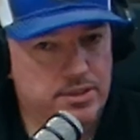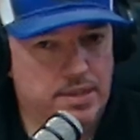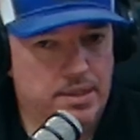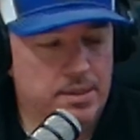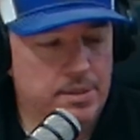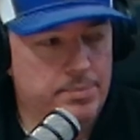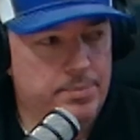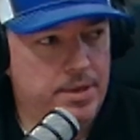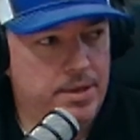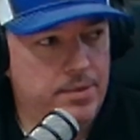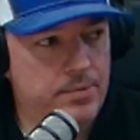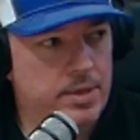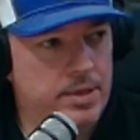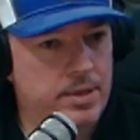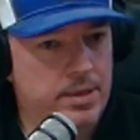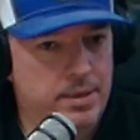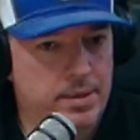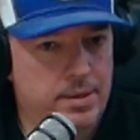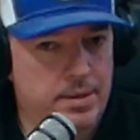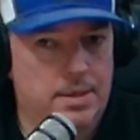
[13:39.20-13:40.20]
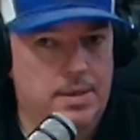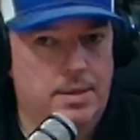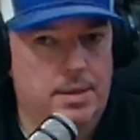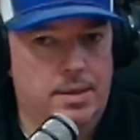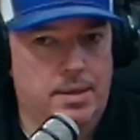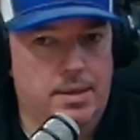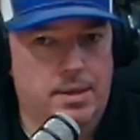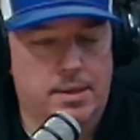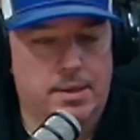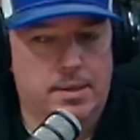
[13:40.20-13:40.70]
They're set up that way.
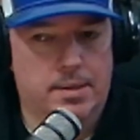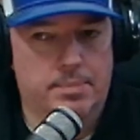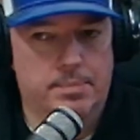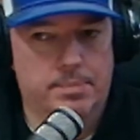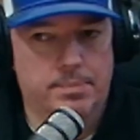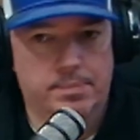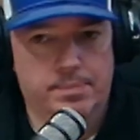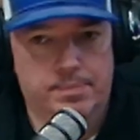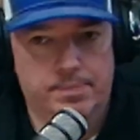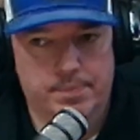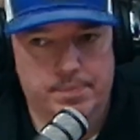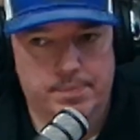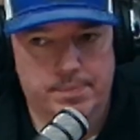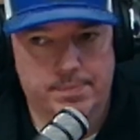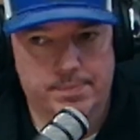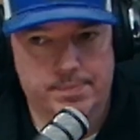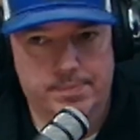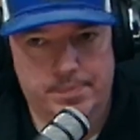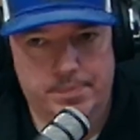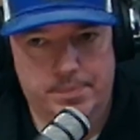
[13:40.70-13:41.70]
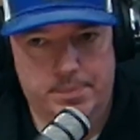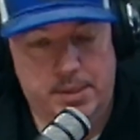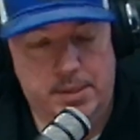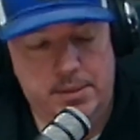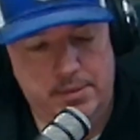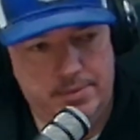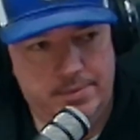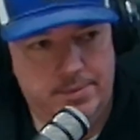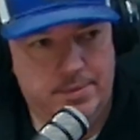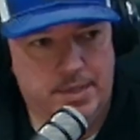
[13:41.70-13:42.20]
Um,
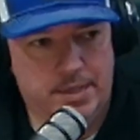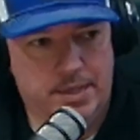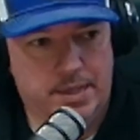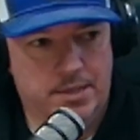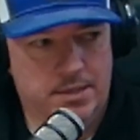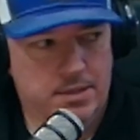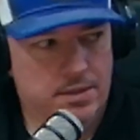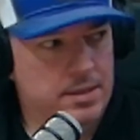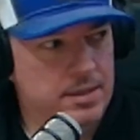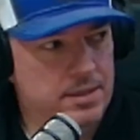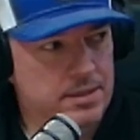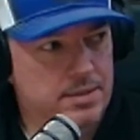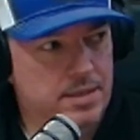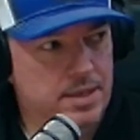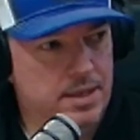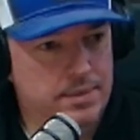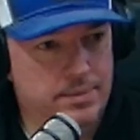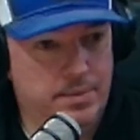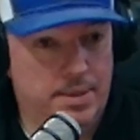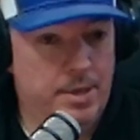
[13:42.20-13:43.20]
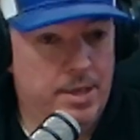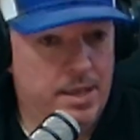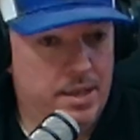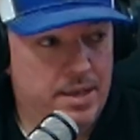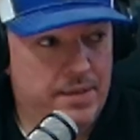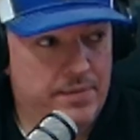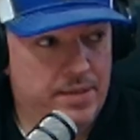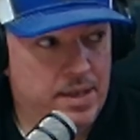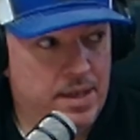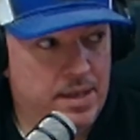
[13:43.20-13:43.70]
but again, it's not. They
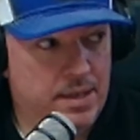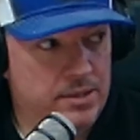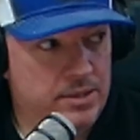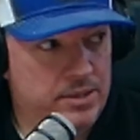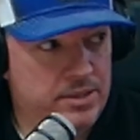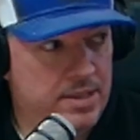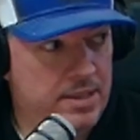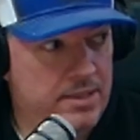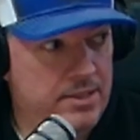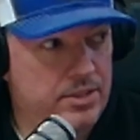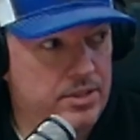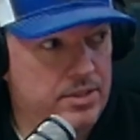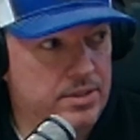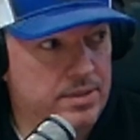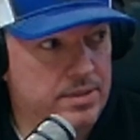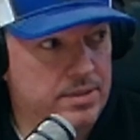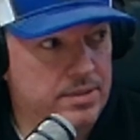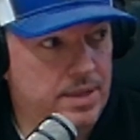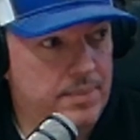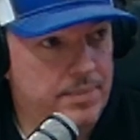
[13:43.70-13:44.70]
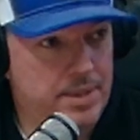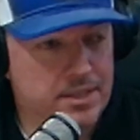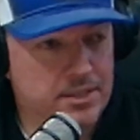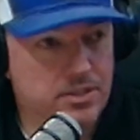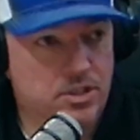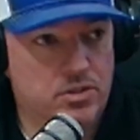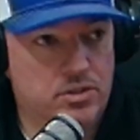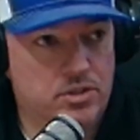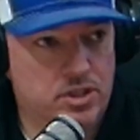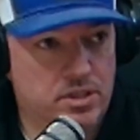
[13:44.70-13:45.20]
might not even get out of their section. I mean,
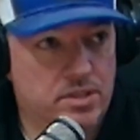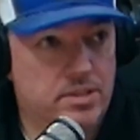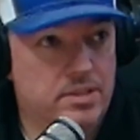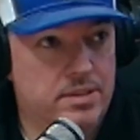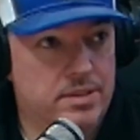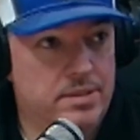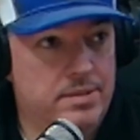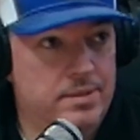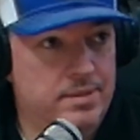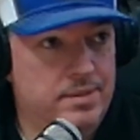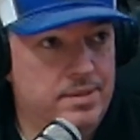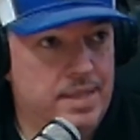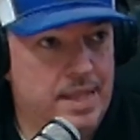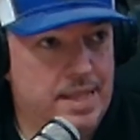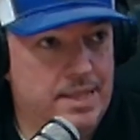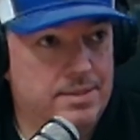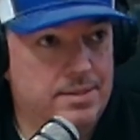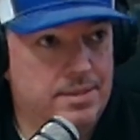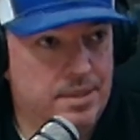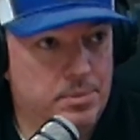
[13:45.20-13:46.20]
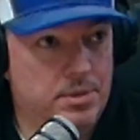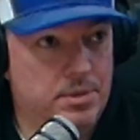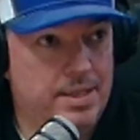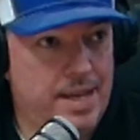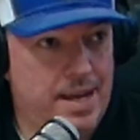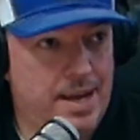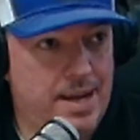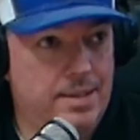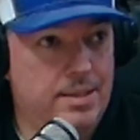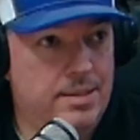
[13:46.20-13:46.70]
that's how good Class
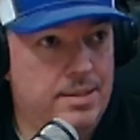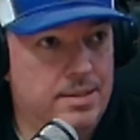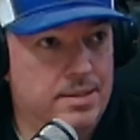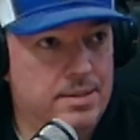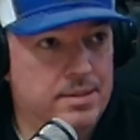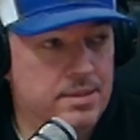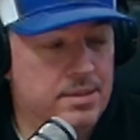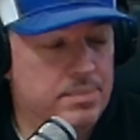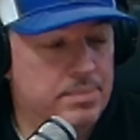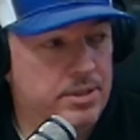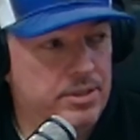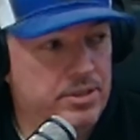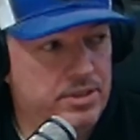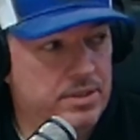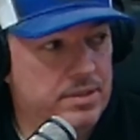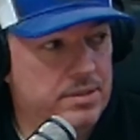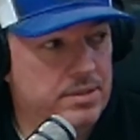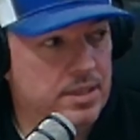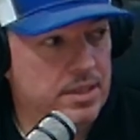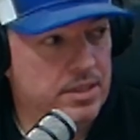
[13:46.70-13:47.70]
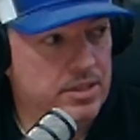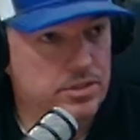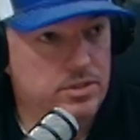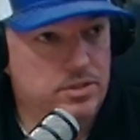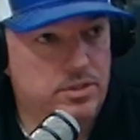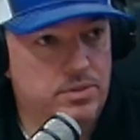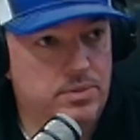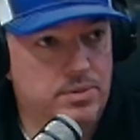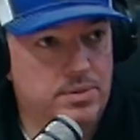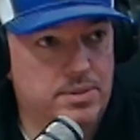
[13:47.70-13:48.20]
Double A hockey is, especially in
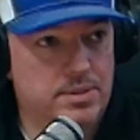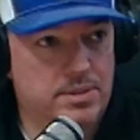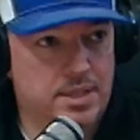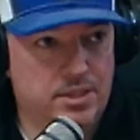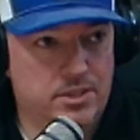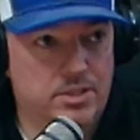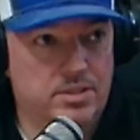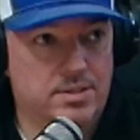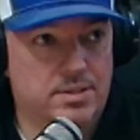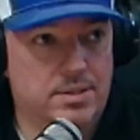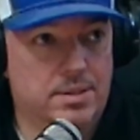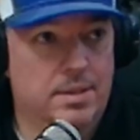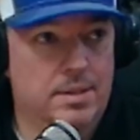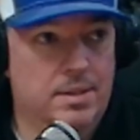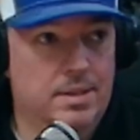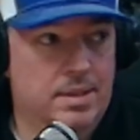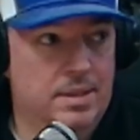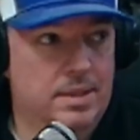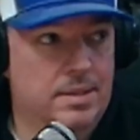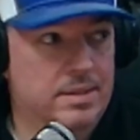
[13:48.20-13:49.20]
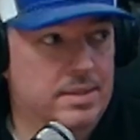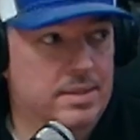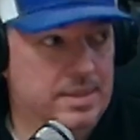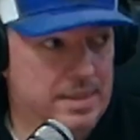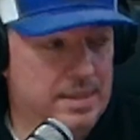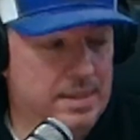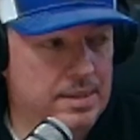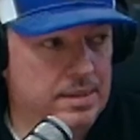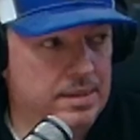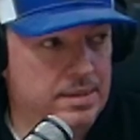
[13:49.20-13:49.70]
Section Two and Section
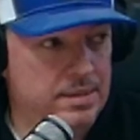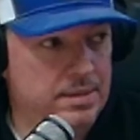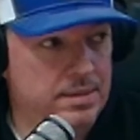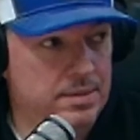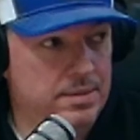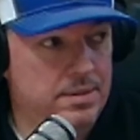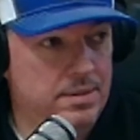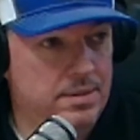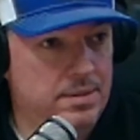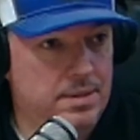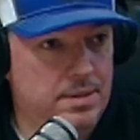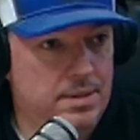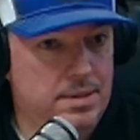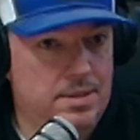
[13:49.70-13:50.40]
Six.